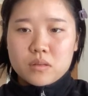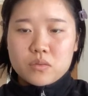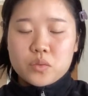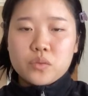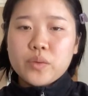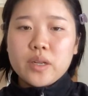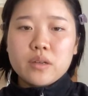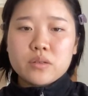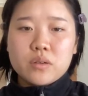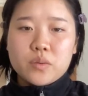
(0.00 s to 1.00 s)
Well,
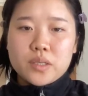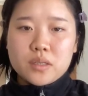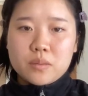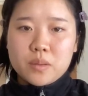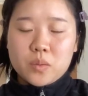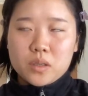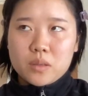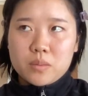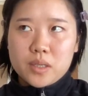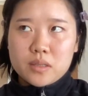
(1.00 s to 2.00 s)
readings are always going to be more
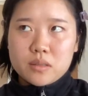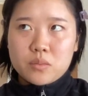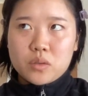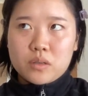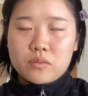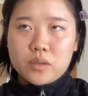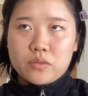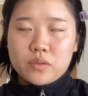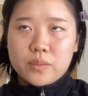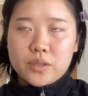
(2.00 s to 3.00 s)
complex the more
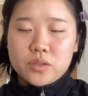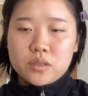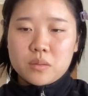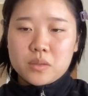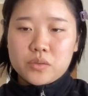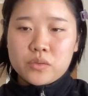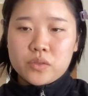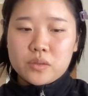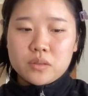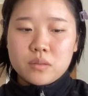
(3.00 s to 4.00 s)
information somebody
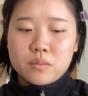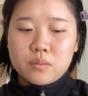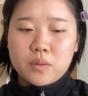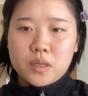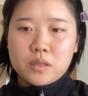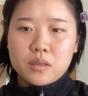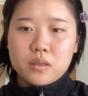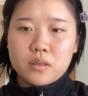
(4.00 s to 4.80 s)
reveals, but